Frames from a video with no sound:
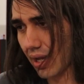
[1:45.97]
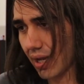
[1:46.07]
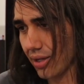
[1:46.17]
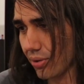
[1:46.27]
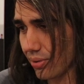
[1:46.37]

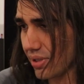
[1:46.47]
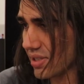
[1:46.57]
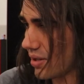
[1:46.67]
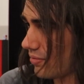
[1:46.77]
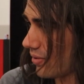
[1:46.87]
I
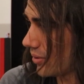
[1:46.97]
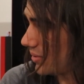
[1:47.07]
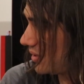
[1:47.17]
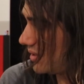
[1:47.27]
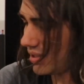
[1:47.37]
always have
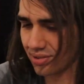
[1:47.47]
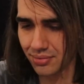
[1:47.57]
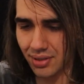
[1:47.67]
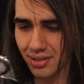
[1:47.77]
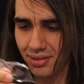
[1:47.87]
found this
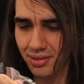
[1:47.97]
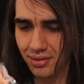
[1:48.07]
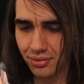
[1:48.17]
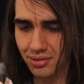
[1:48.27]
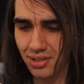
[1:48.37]
one
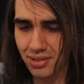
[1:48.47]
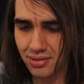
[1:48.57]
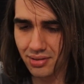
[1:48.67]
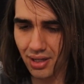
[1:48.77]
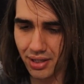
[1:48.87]

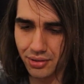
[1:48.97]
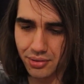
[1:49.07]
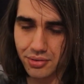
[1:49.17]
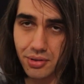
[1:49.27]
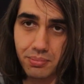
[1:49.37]
useless. I don't
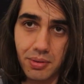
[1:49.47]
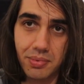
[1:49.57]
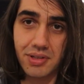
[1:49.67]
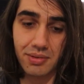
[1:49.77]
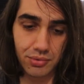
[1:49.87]
know, some
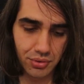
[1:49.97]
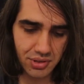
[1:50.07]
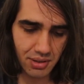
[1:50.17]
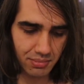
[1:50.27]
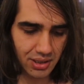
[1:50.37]
people seem to use
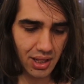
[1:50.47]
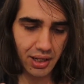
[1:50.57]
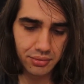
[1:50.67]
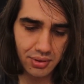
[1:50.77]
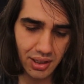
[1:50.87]
them, but
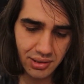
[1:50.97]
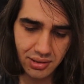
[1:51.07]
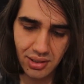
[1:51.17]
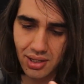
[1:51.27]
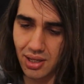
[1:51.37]
I do not.
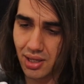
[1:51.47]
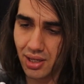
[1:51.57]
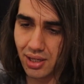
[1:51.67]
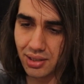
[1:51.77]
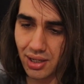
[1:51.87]

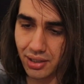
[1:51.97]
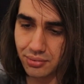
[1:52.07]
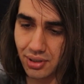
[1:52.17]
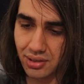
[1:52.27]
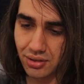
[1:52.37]
And I
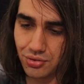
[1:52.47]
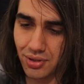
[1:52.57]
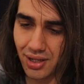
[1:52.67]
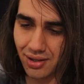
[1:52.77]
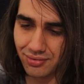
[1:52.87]
do not
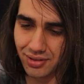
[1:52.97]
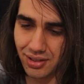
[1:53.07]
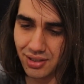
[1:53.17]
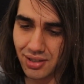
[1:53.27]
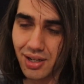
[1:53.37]
enjoy having
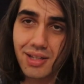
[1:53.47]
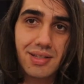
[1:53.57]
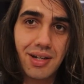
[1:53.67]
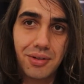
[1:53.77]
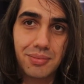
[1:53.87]
ear guides
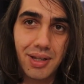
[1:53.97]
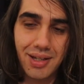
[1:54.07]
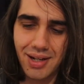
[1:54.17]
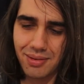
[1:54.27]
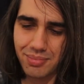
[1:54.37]
around my
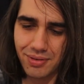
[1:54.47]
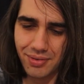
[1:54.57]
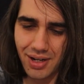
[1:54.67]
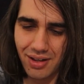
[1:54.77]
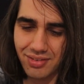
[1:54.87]
ear. I
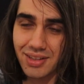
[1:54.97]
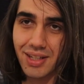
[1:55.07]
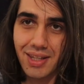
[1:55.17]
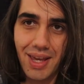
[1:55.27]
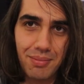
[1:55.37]
prefer having the
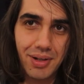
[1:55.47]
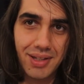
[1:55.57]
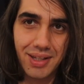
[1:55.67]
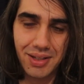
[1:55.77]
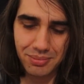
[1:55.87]
cable.
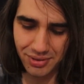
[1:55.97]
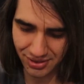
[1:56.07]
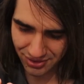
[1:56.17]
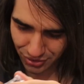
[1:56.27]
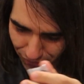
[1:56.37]
The cable
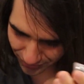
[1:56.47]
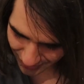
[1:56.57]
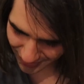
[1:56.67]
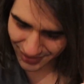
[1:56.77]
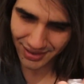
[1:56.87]
is
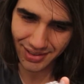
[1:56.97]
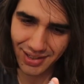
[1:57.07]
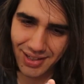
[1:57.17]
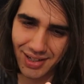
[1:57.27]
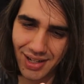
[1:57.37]
softer than the
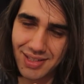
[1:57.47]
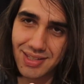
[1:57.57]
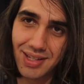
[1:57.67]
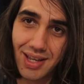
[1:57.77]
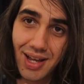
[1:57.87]
ear guides.
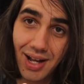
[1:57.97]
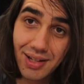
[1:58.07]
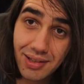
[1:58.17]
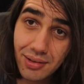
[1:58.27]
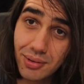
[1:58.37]

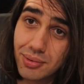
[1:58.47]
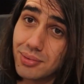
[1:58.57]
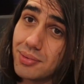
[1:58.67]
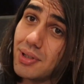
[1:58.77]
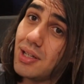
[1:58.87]

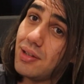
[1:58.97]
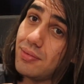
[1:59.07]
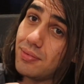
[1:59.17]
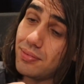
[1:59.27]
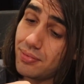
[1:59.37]
Although,
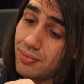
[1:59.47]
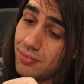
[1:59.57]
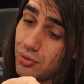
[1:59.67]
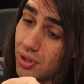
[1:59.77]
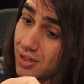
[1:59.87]
if
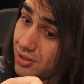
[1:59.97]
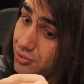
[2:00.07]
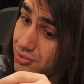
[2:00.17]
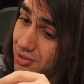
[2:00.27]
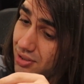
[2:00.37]
you are not
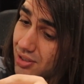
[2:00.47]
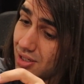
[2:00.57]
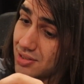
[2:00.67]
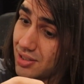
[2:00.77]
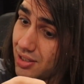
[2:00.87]
using ear
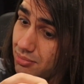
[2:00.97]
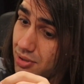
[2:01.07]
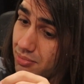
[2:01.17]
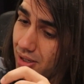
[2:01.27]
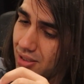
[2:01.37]
guides, the
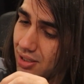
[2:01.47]
cable might